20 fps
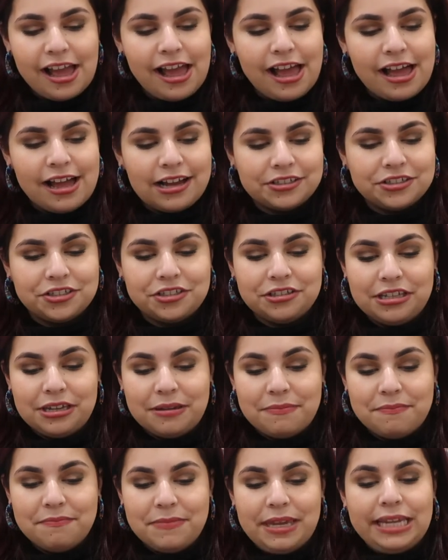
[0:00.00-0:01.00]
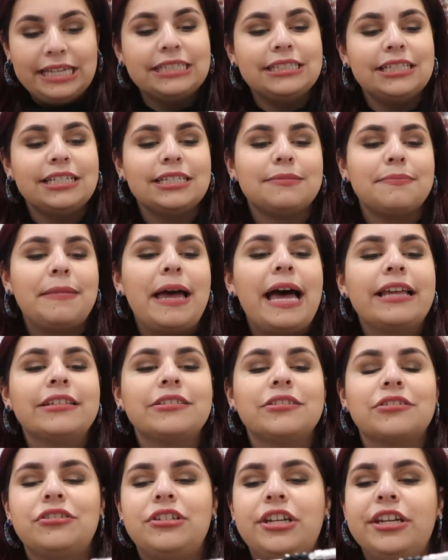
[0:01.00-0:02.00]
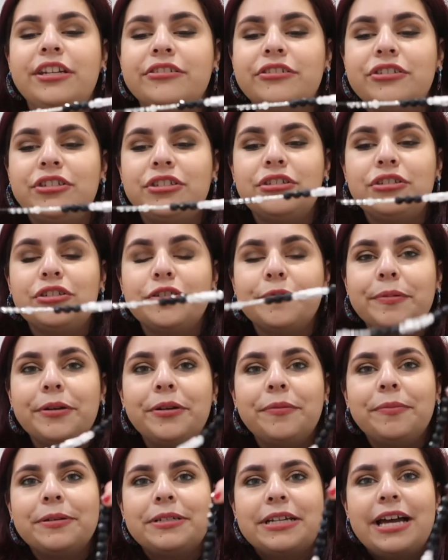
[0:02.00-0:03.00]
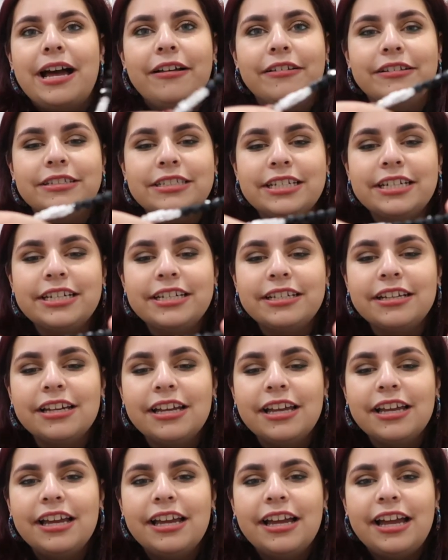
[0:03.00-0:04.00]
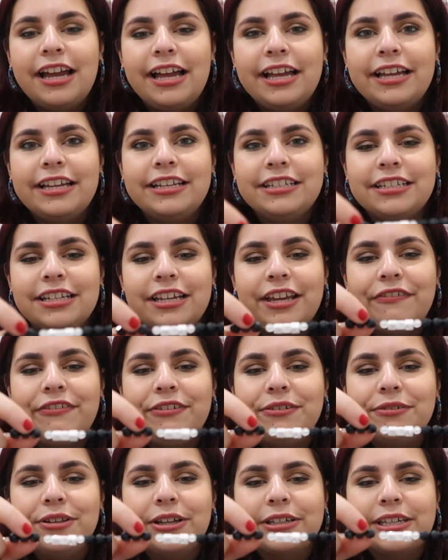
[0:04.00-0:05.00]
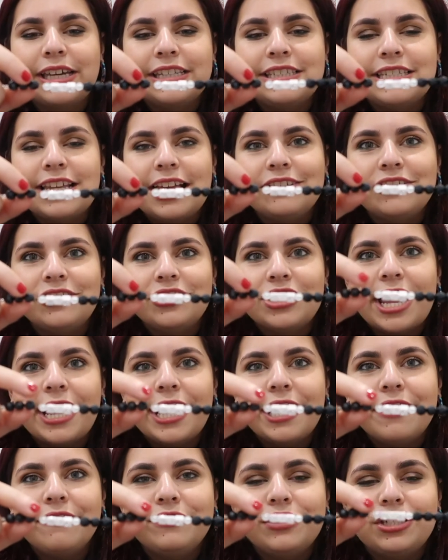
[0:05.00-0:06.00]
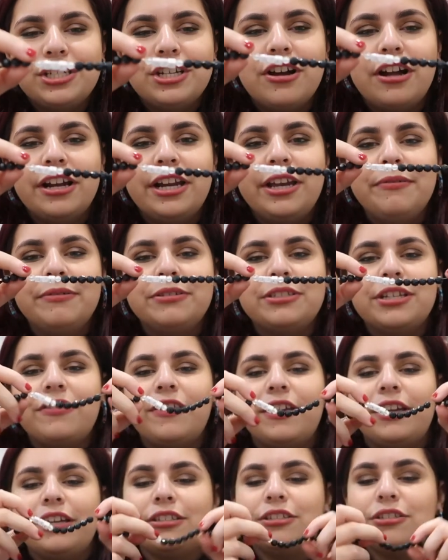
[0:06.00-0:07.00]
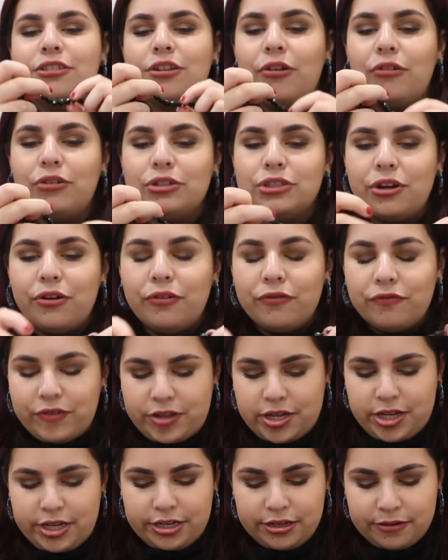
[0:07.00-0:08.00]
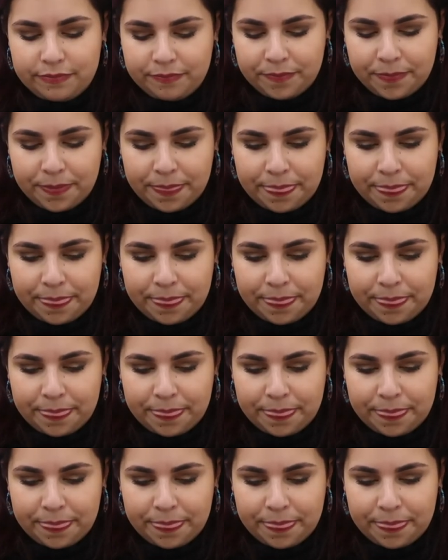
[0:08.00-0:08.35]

actually made these masks chain. She's super duper talented. And if you look, it says JFG on it, which I think is so, so fun.